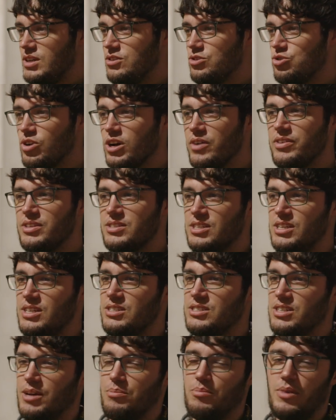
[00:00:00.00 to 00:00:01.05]
driving
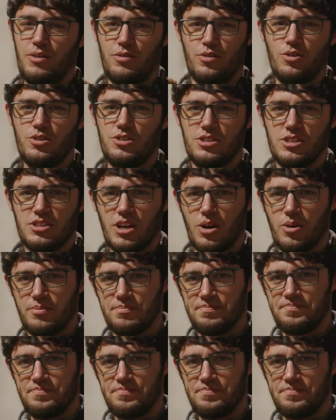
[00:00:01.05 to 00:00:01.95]
T-side, my voice is going.